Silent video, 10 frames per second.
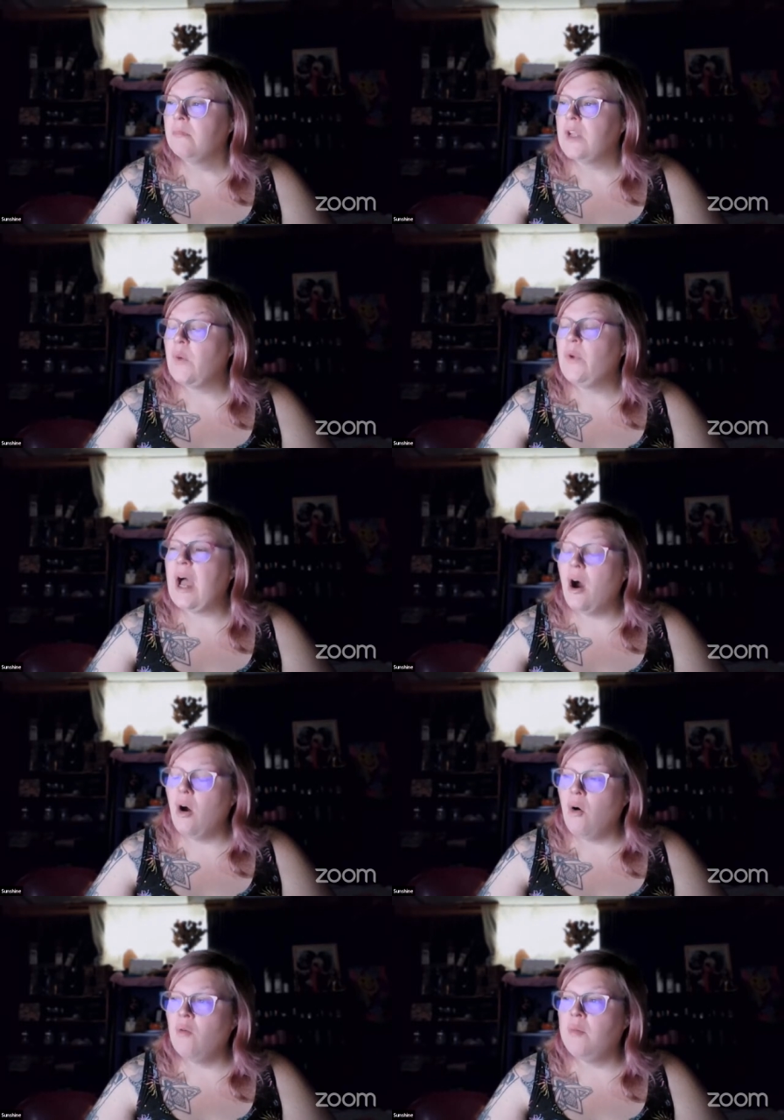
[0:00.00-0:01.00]
And we got
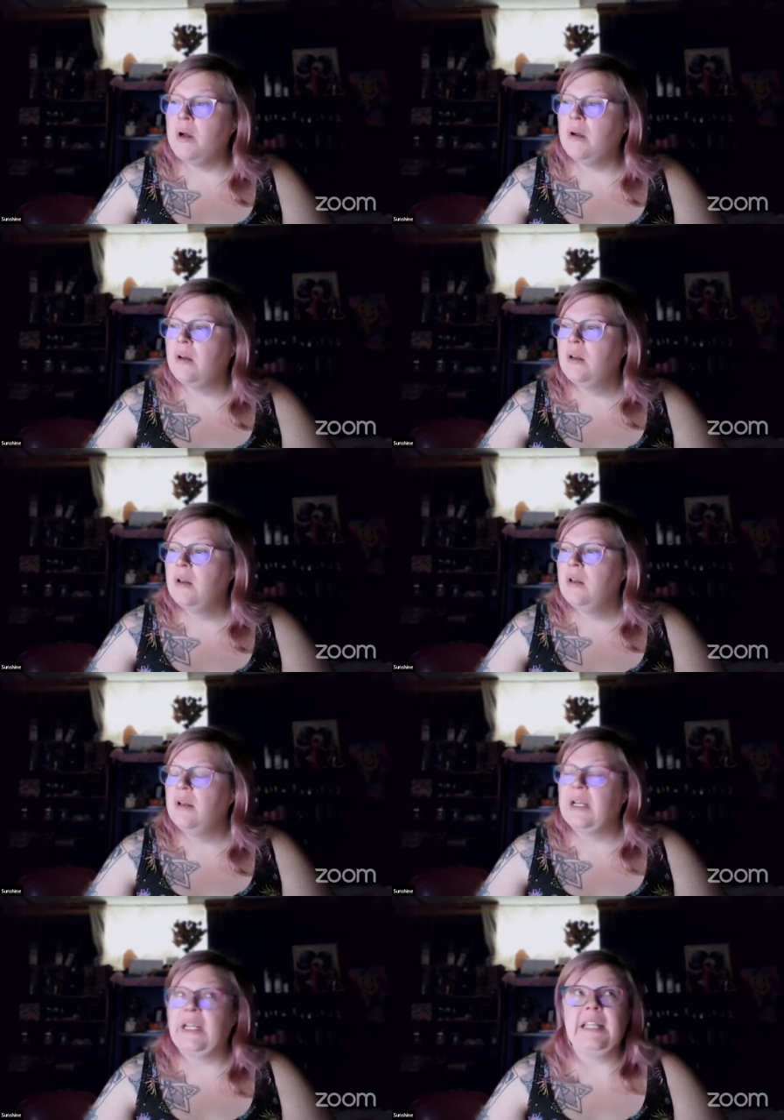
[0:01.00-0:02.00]
home
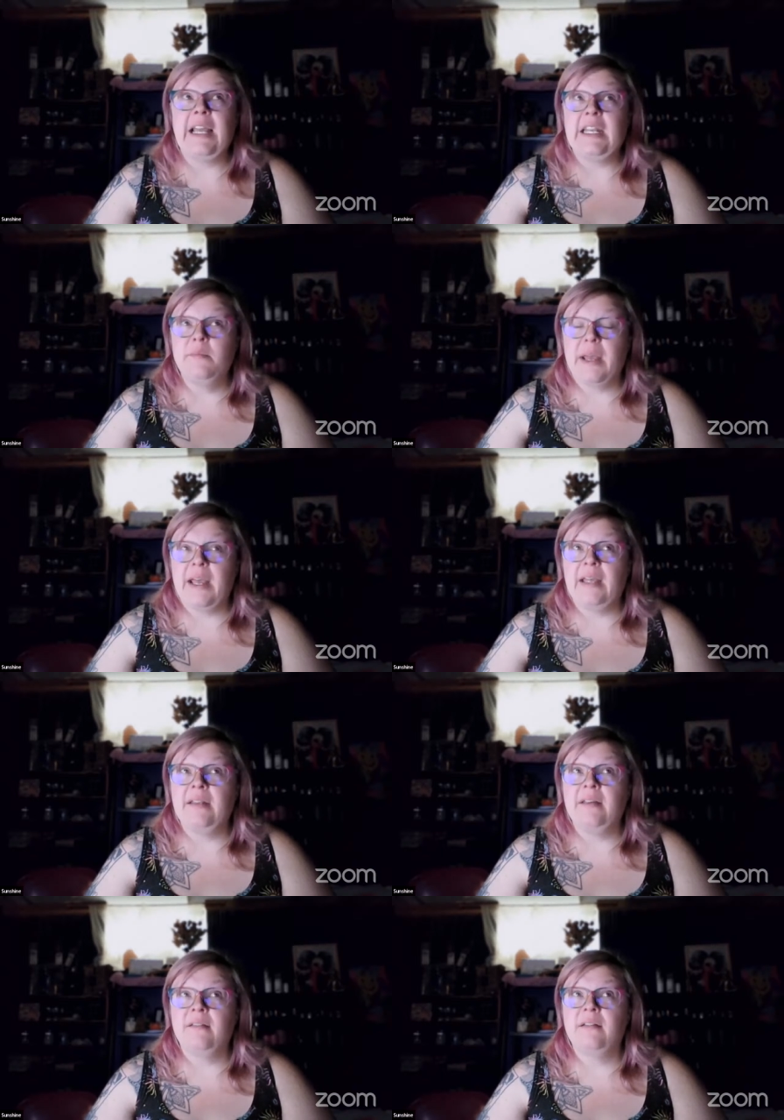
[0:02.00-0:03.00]
and he laid in
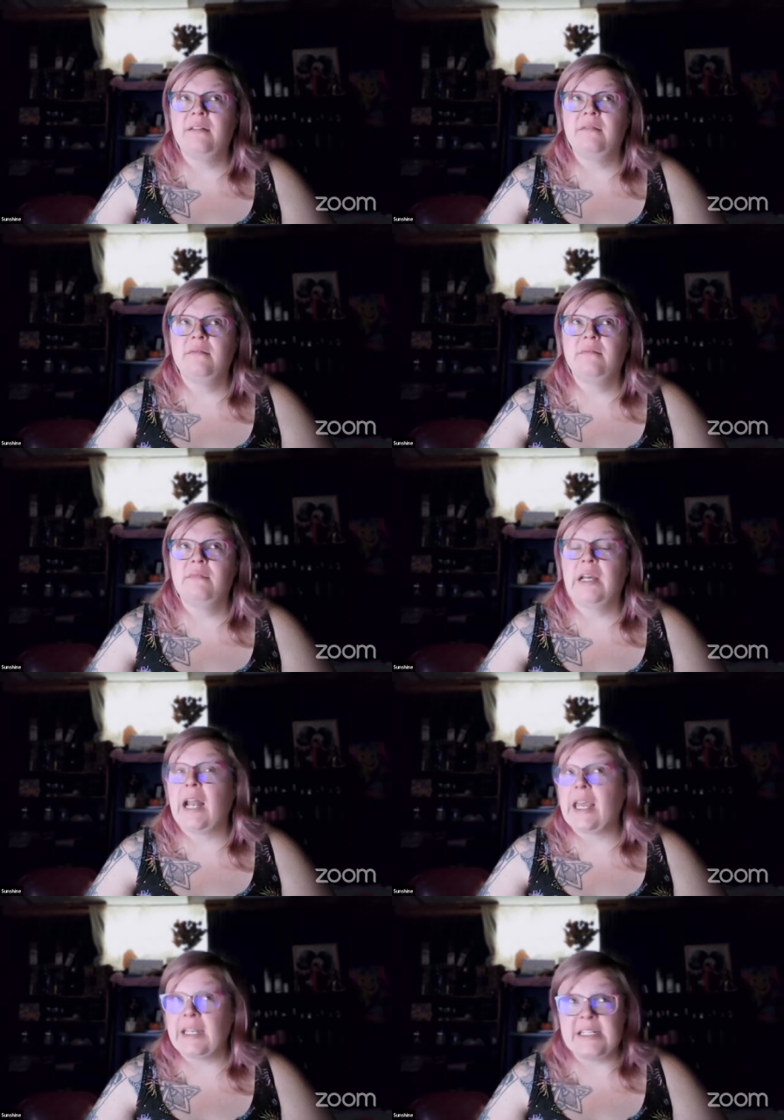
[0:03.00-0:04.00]
bed
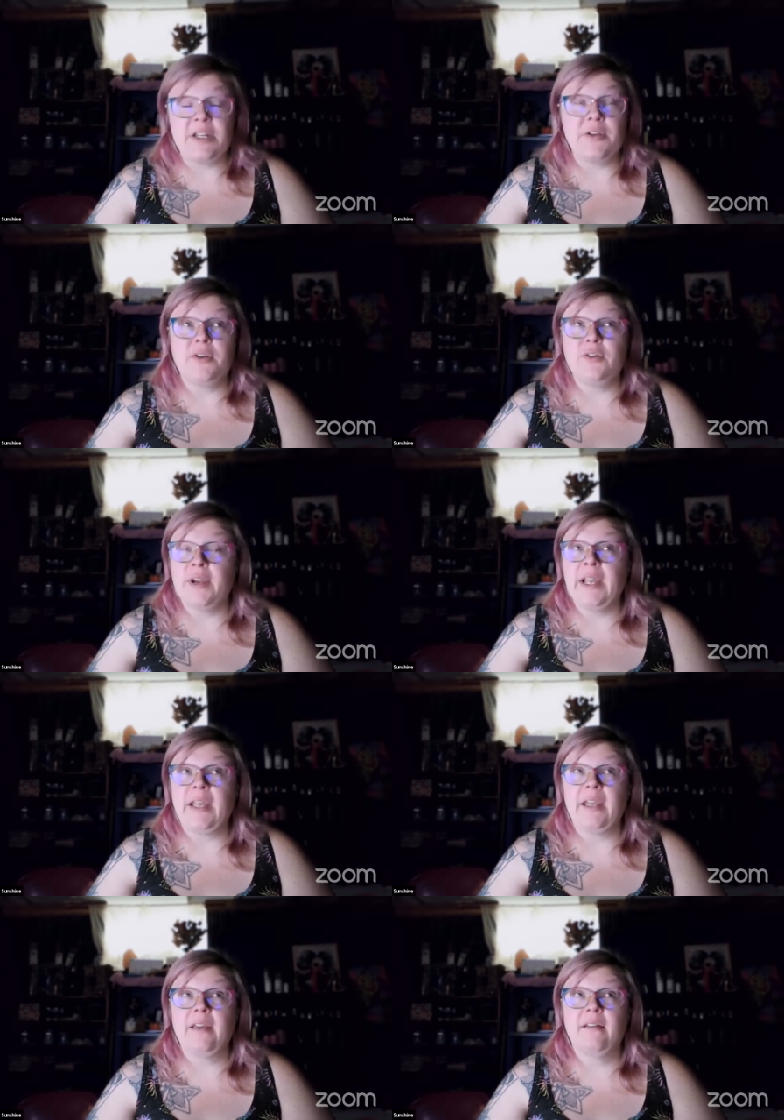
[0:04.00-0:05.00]
and I continued to
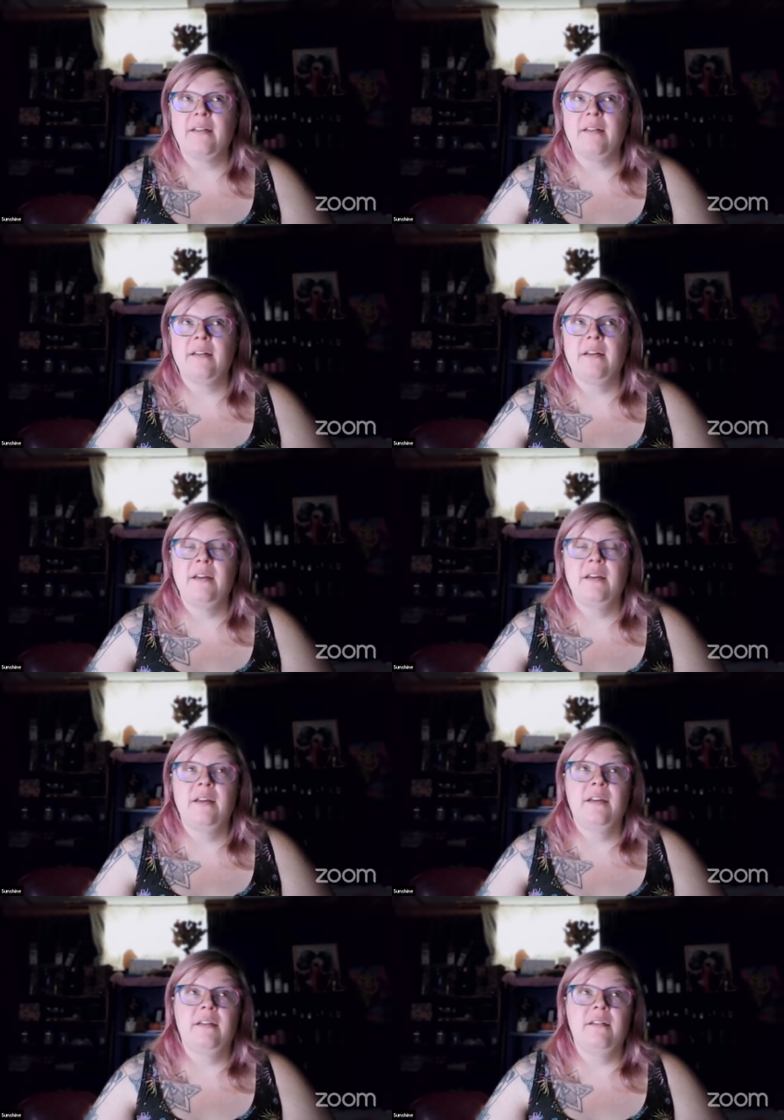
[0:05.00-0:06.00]
drink.
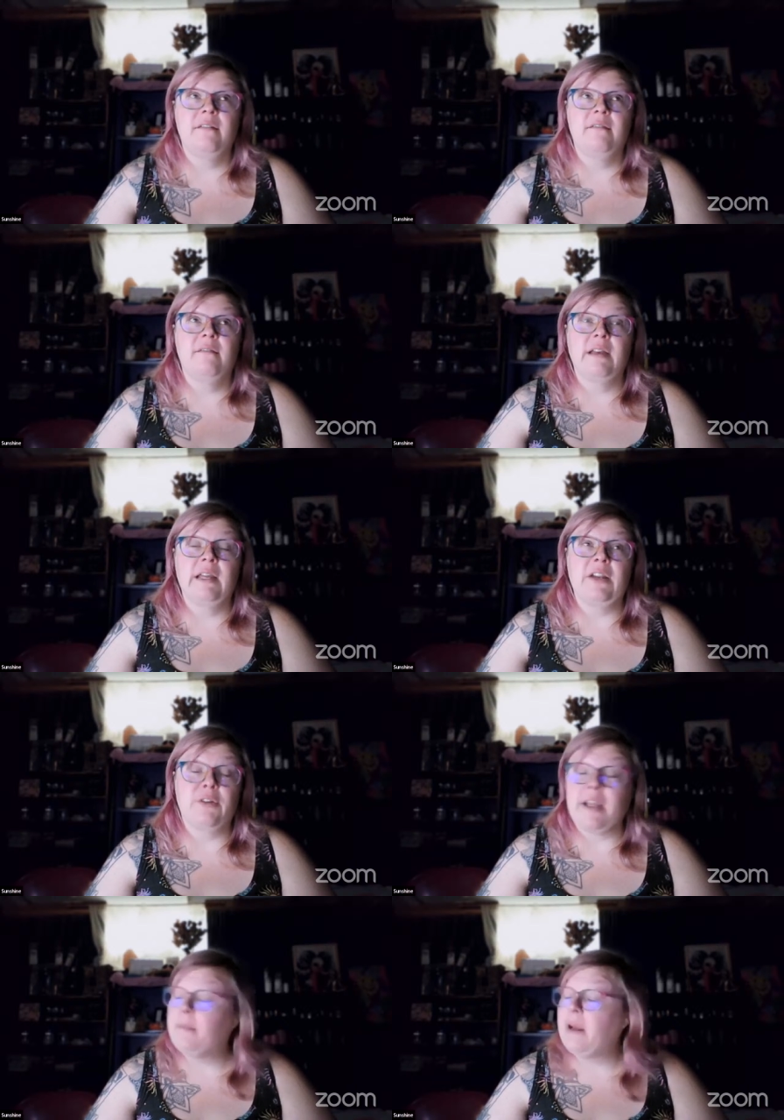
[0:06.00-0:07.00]
And I
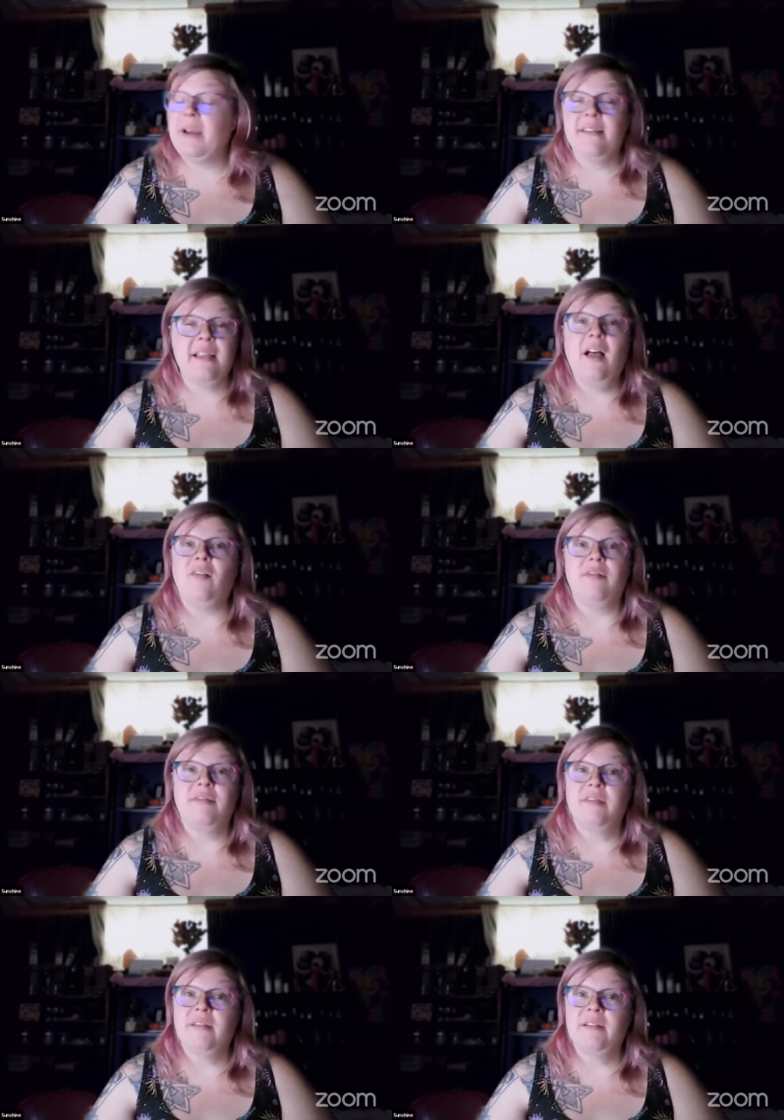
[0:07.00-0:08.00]
drank by
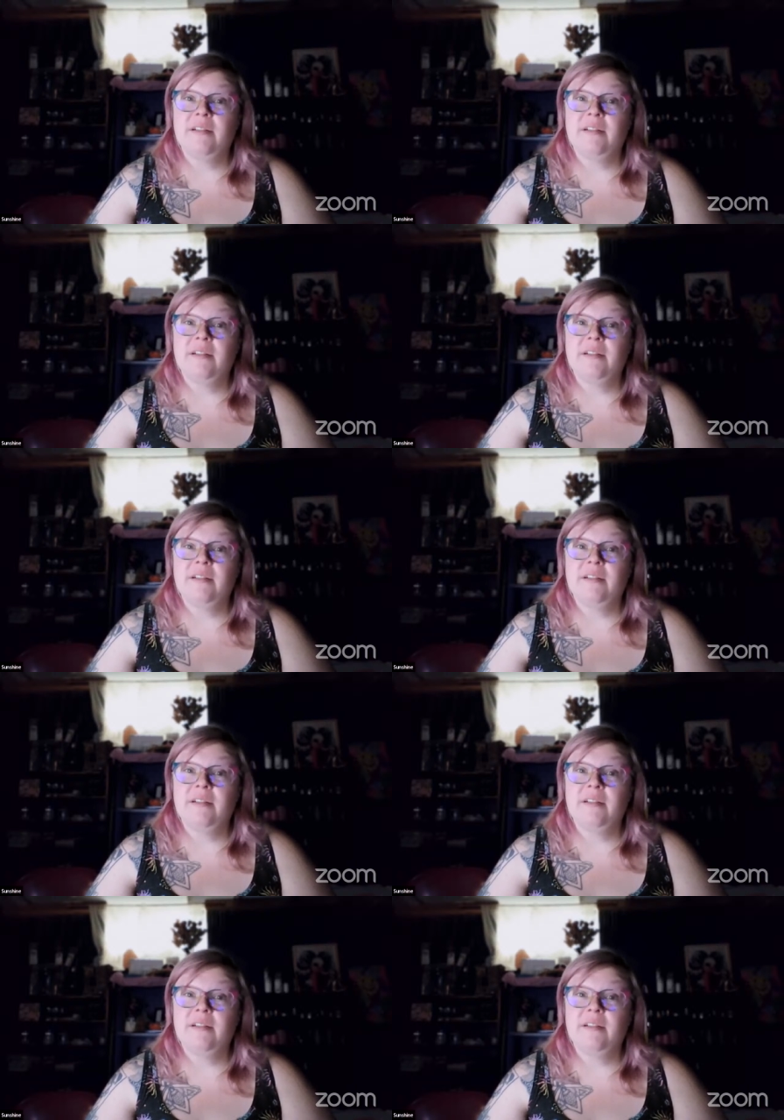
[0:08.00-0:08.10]
myself.